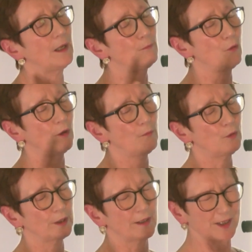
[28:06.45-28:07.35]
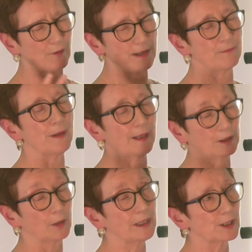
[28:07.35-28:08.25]
and more and more,
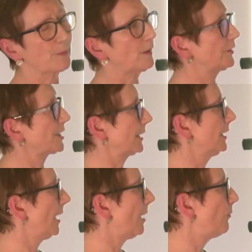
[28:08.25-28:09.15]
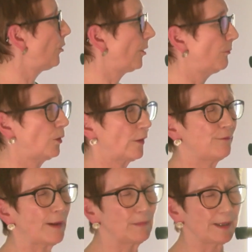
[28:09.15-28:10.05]
coming into poverty, and more
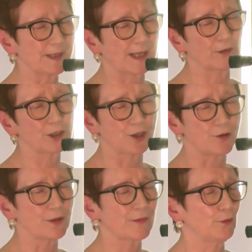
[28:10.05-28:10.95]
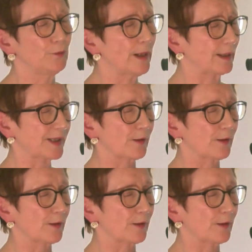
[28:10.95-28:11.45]
families having to use food banks.